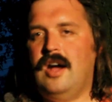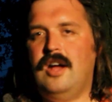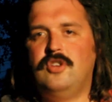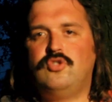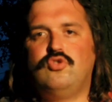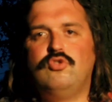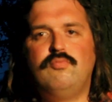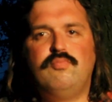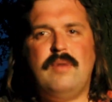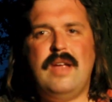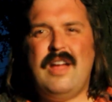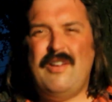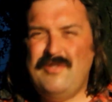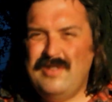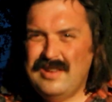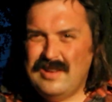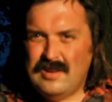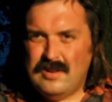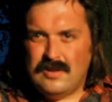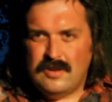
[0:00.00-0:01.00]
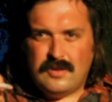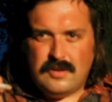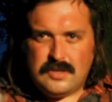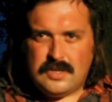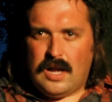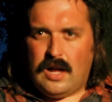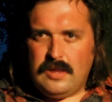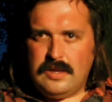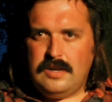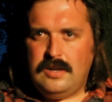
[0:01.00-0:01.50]
Drew Brown,
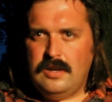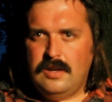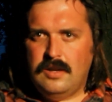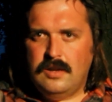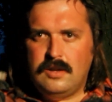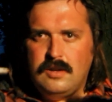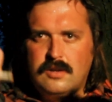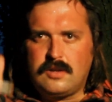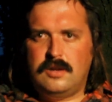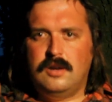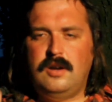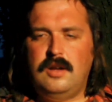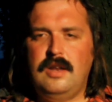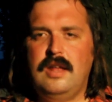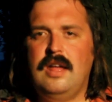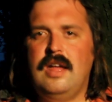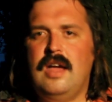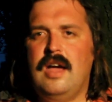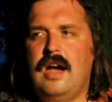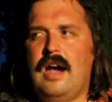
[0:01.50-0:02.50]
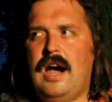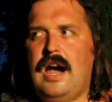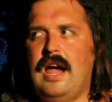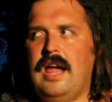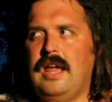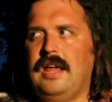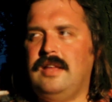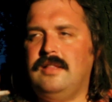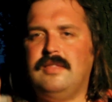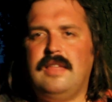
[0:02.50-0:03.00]
solid, good.
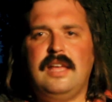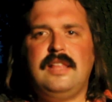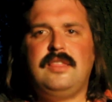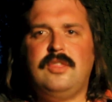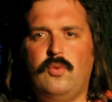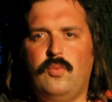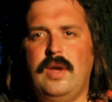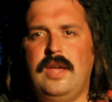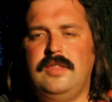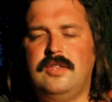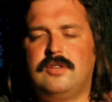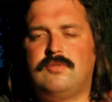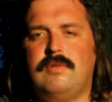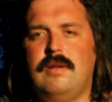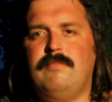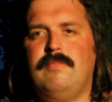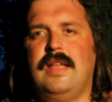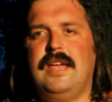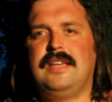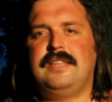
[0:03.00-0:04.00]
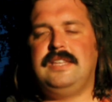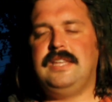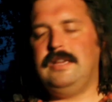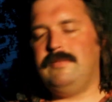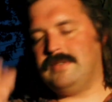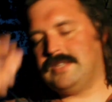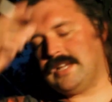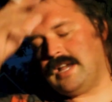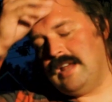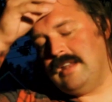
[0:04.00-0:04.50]
I like the way this Red Blacks team
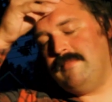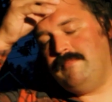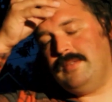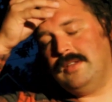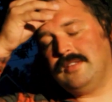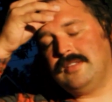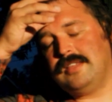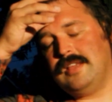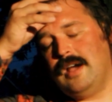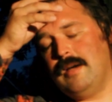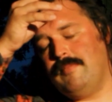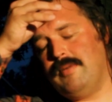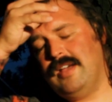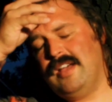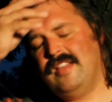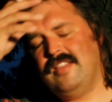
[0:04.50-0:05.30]
is kind of built up.